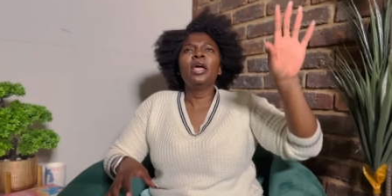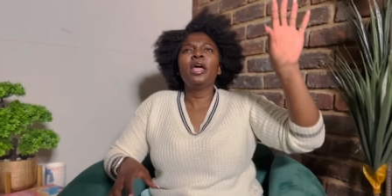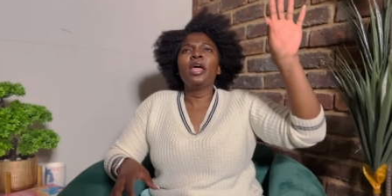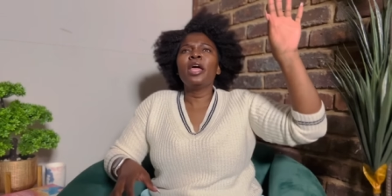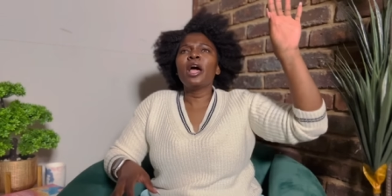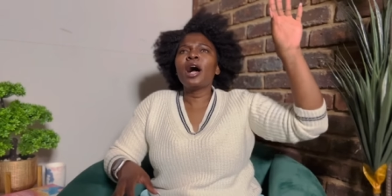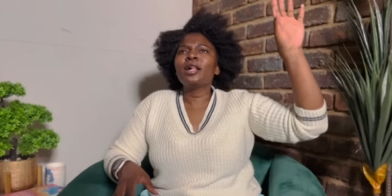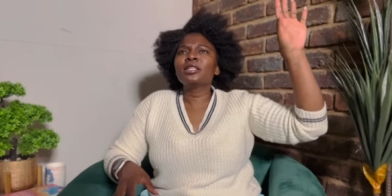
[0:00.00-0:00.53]

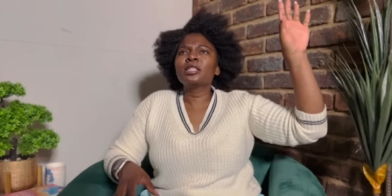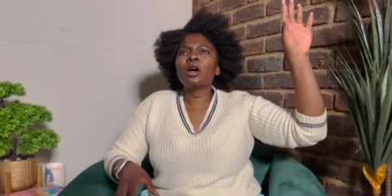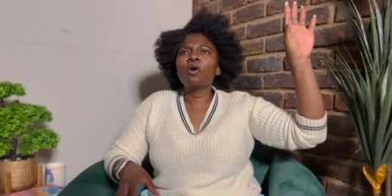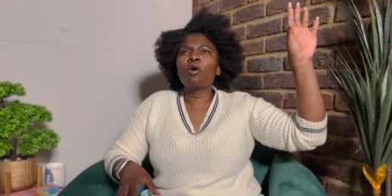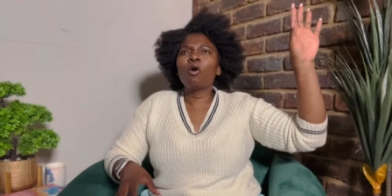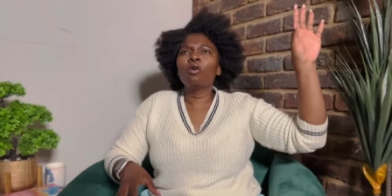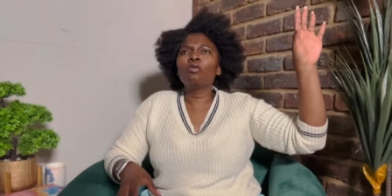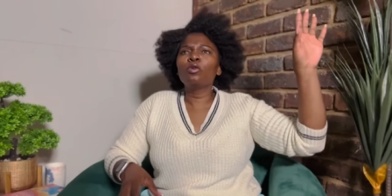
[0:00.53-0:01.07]
an altar
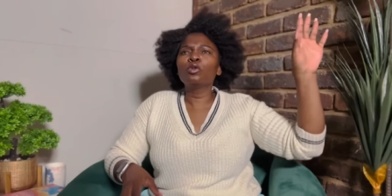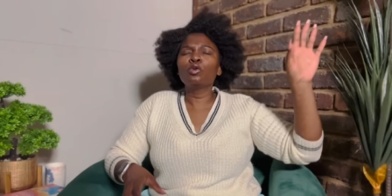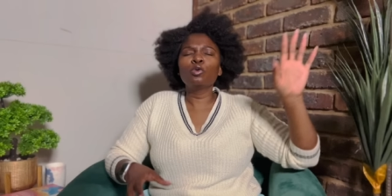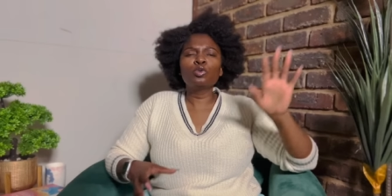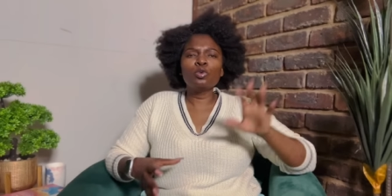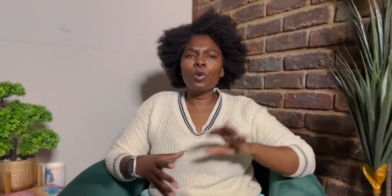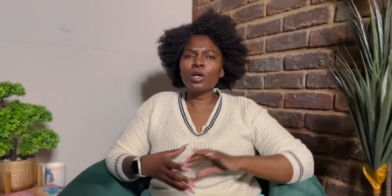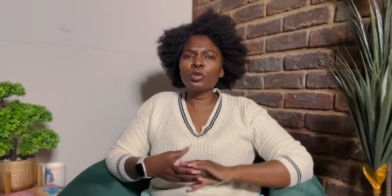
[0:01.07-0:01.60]
call for
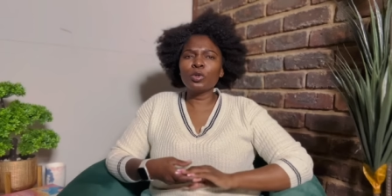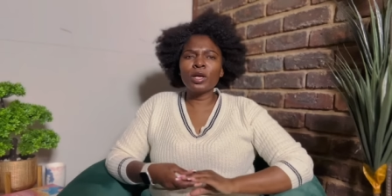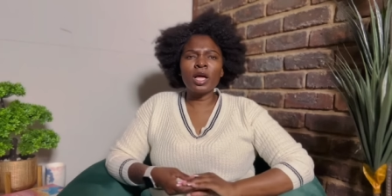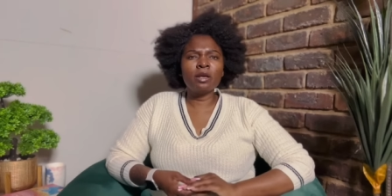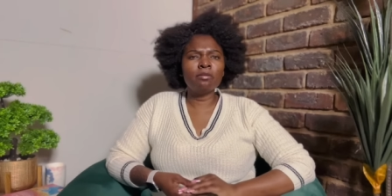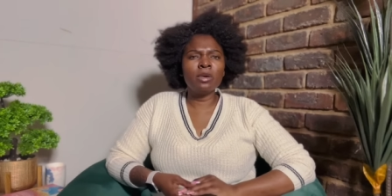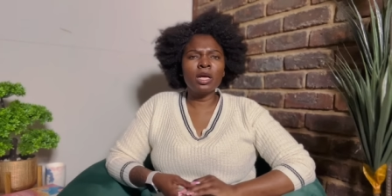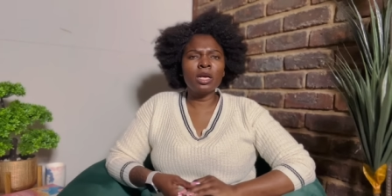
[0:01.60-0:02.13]
those who want to
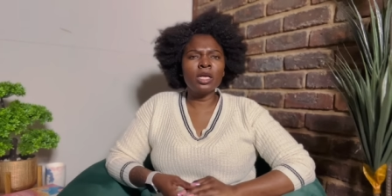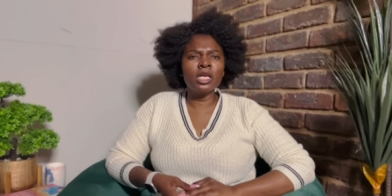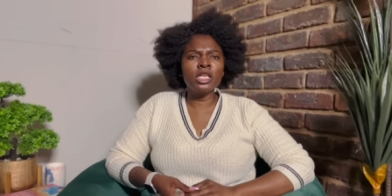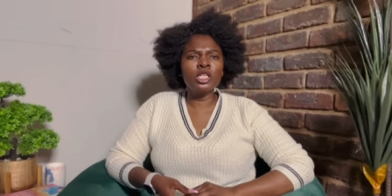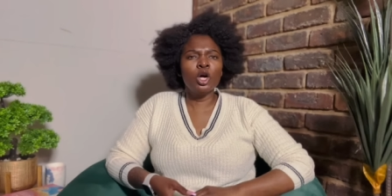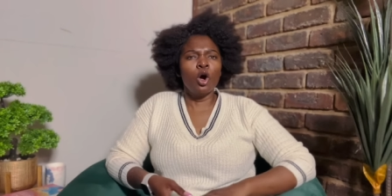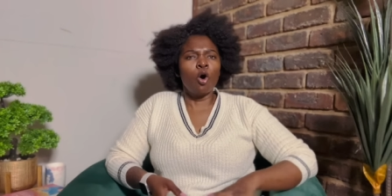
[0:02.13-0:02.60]
get married